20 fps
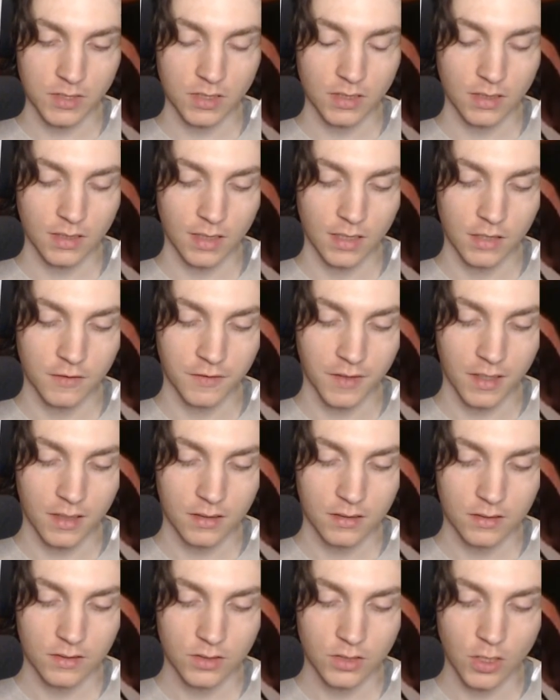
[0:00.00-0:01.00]
Khalifa.
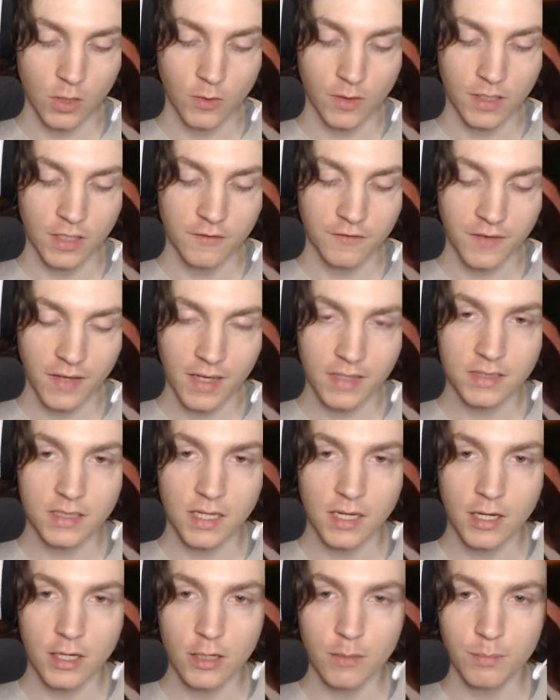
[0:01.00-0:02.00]
So Khalifa is
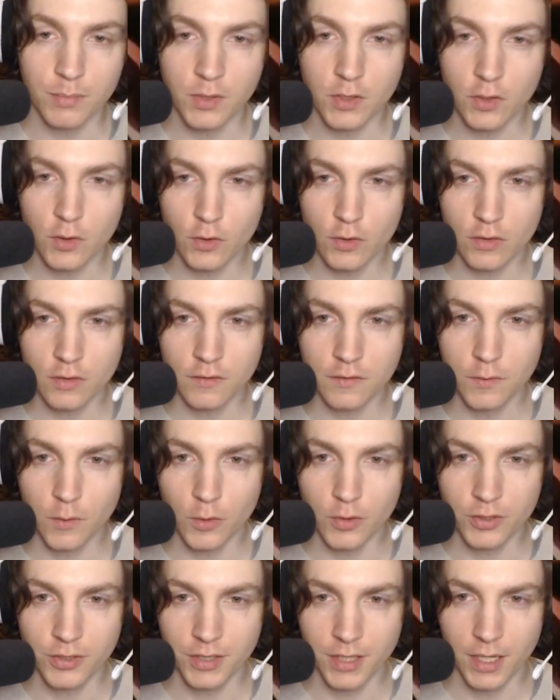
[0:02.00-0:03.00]
here pure
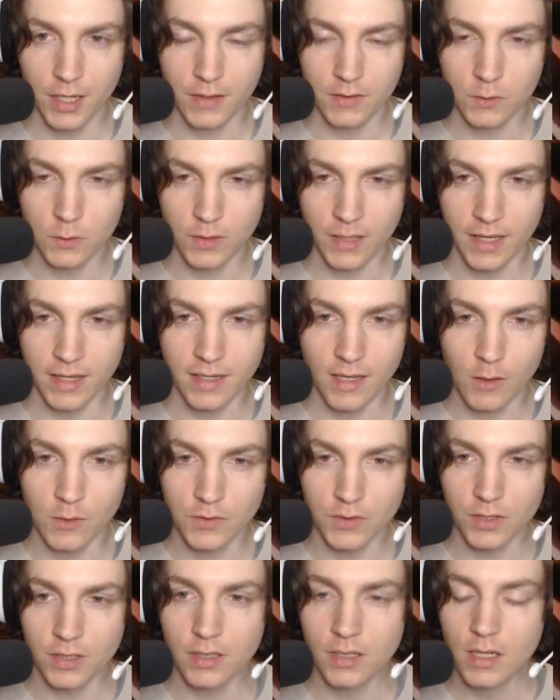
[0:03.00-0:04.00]
for the 2k
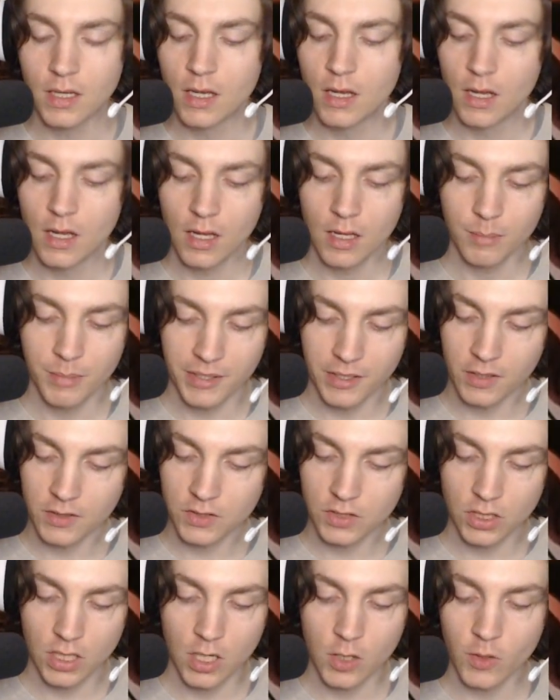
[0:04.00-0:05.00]
counter. But
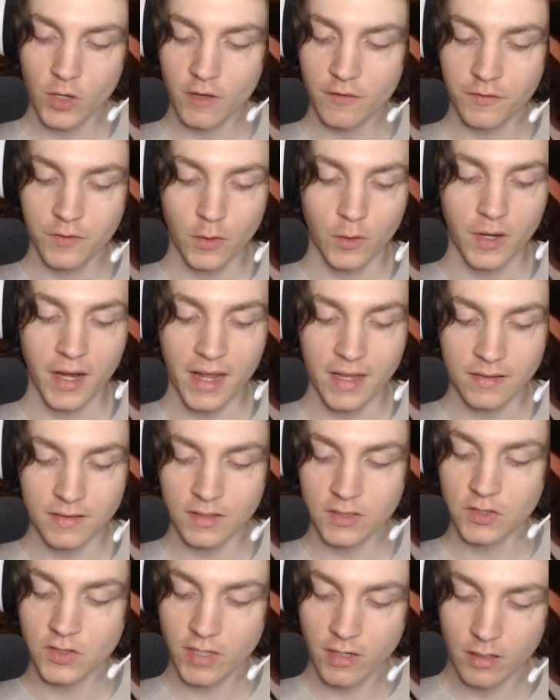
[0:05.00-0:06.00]
also, if your hand
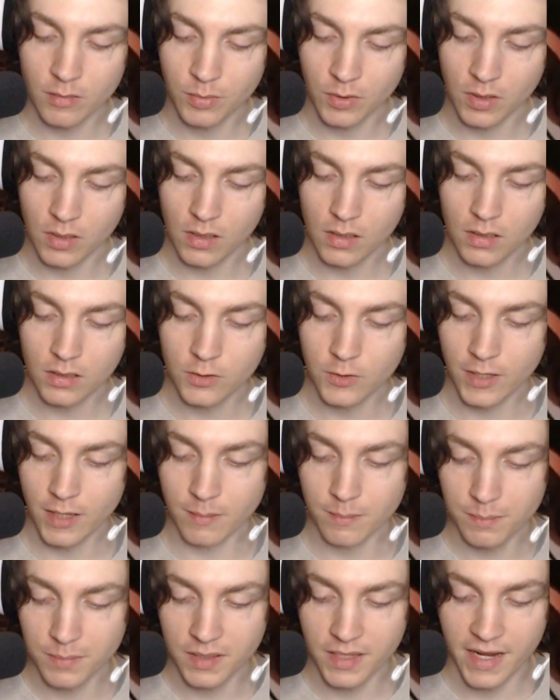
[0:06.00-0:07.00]
is terrible, you can
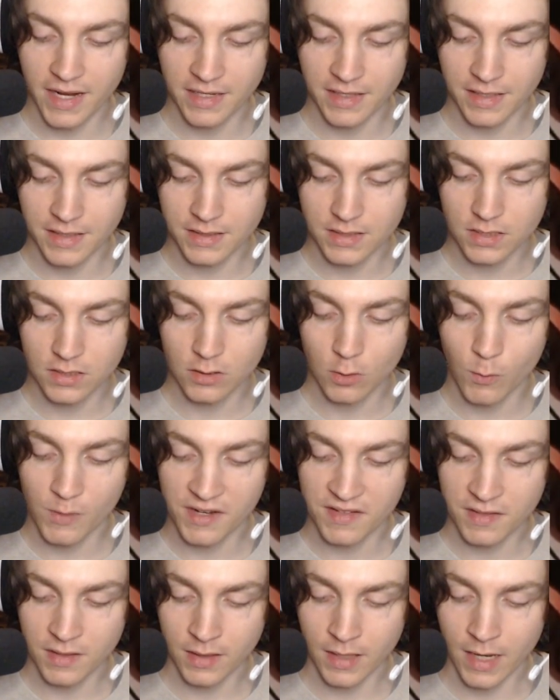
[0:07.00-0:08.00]
play this when
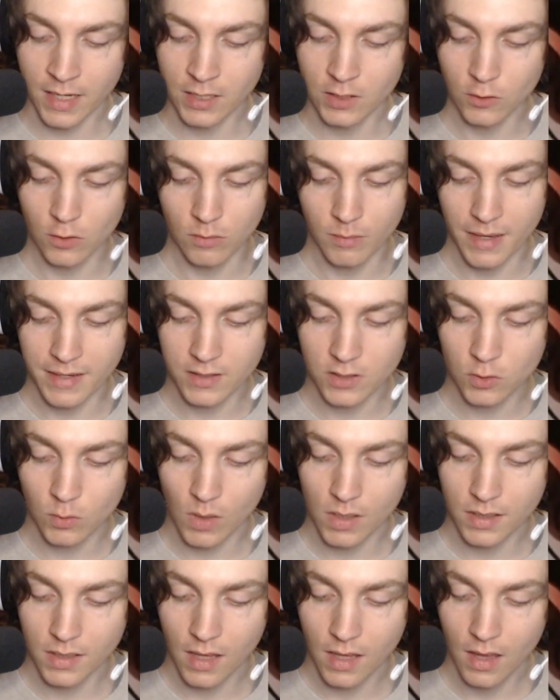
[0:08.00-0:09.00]
attacking, Dawn
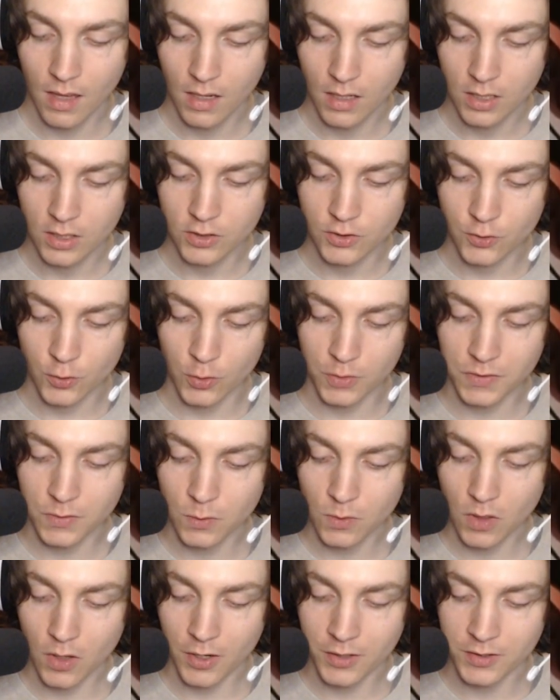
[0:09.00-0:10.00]
-1. Draw 2
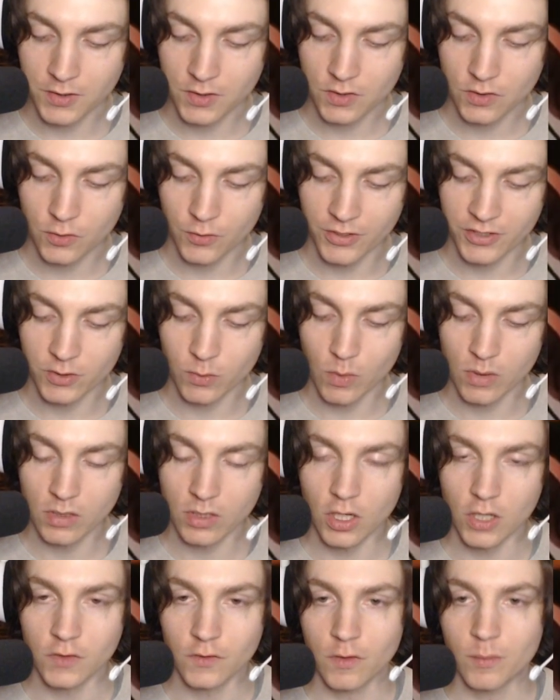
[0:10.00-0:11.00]
cards, trash 1
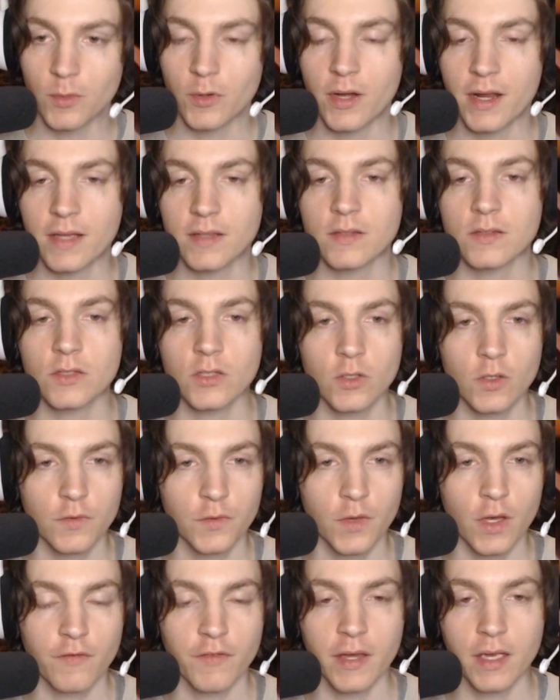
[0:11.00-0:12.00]
card from your hand. So if you
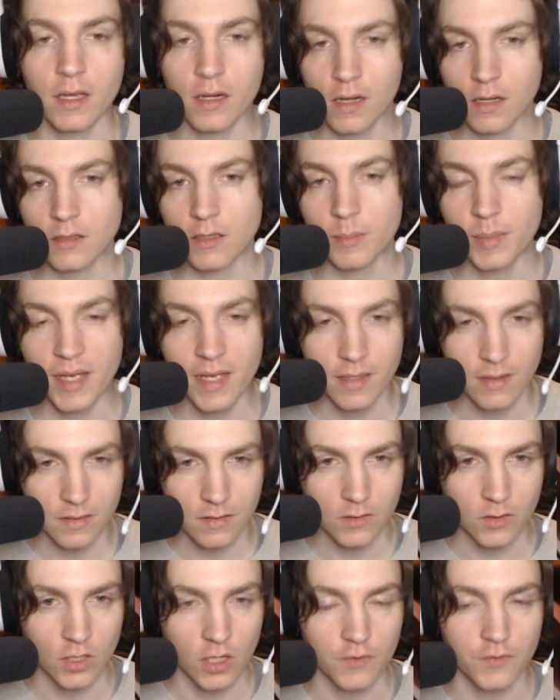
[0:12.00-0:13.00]
have a clogged up hand,
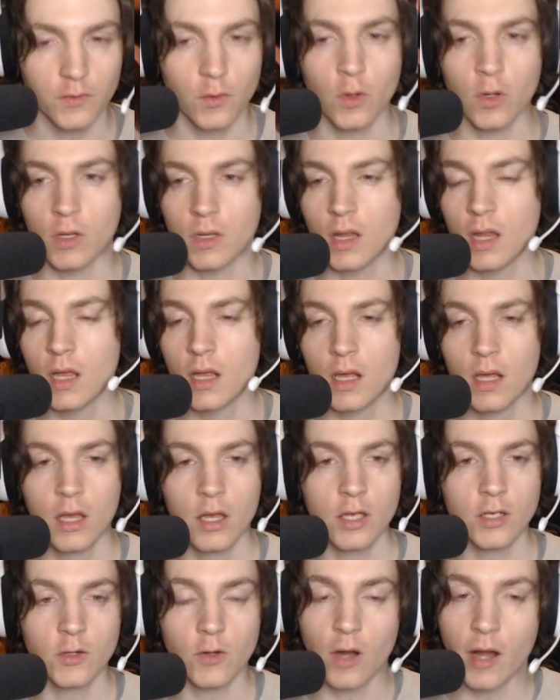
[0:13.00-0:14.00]
you have all
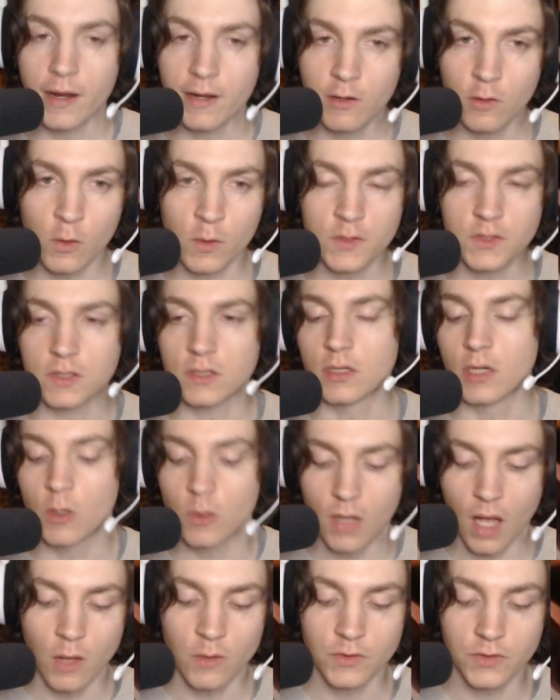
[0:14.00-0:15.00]
your high cost, no
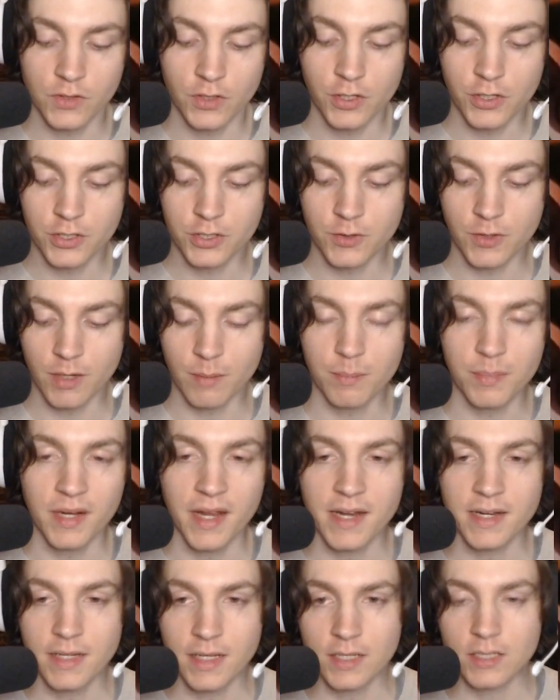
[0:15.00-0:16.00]
counters, you can play
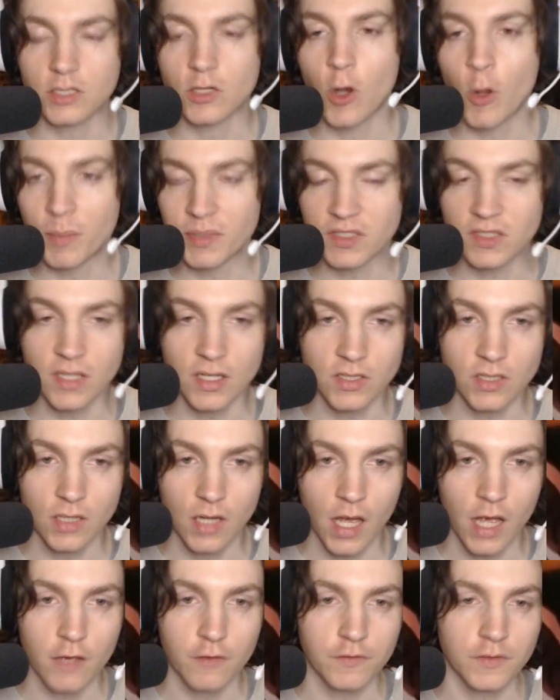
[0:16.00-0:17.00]
this, hope it stays
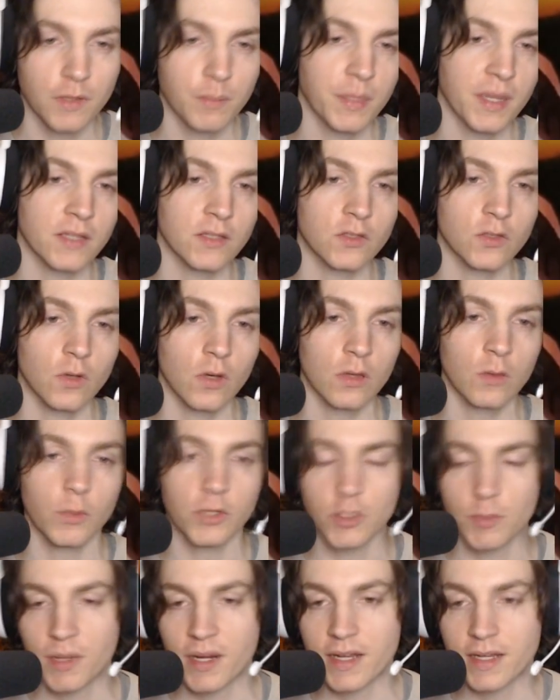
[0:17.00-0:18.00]
alive, depends on what
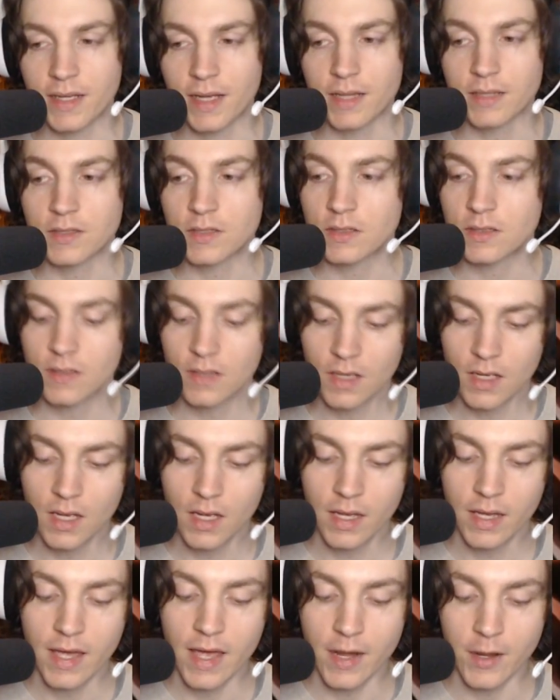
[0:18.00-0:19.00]
you play against.
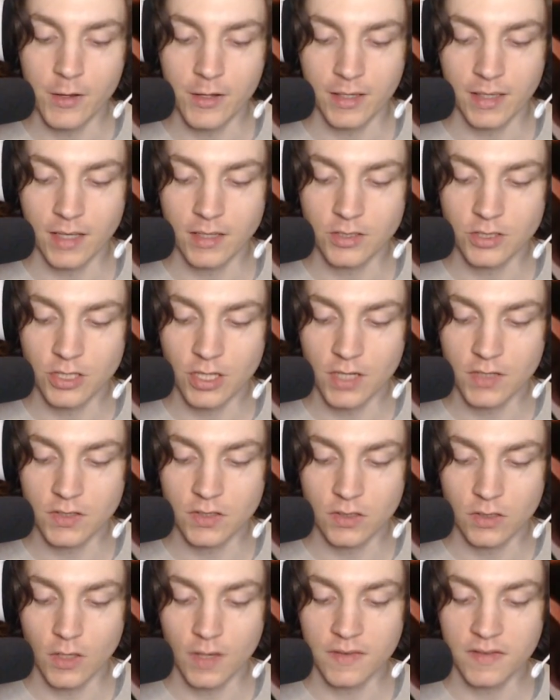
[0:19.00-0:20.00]
And then you can just
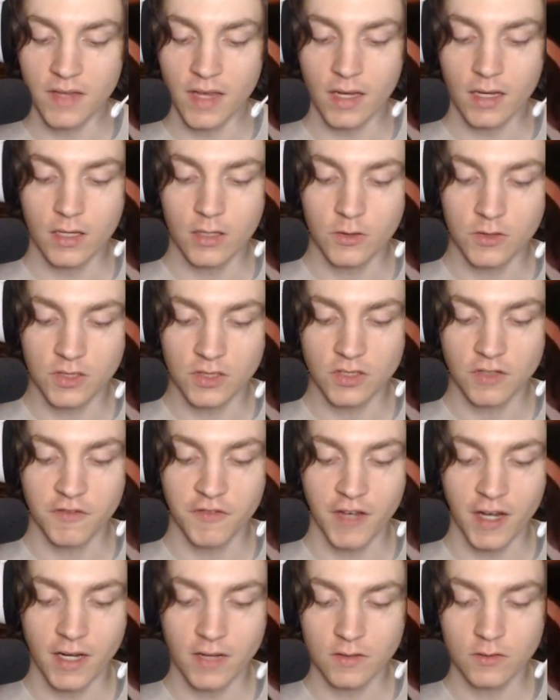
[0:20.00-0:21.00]
attack, use its
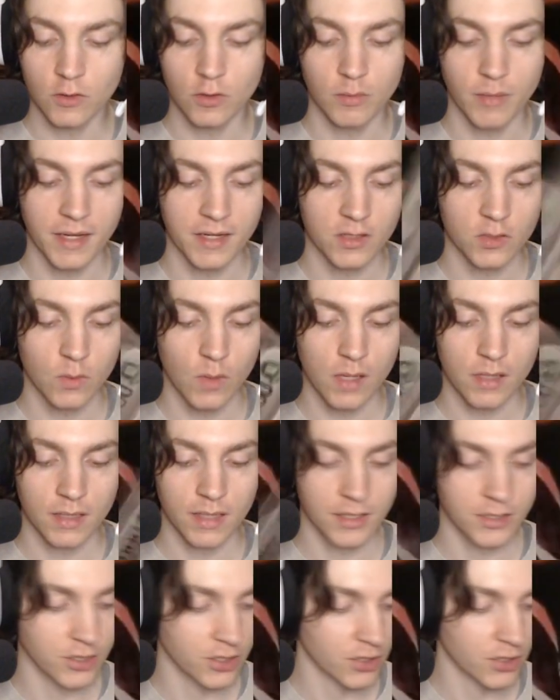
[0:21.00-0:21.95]
effect, Dawn -1, and just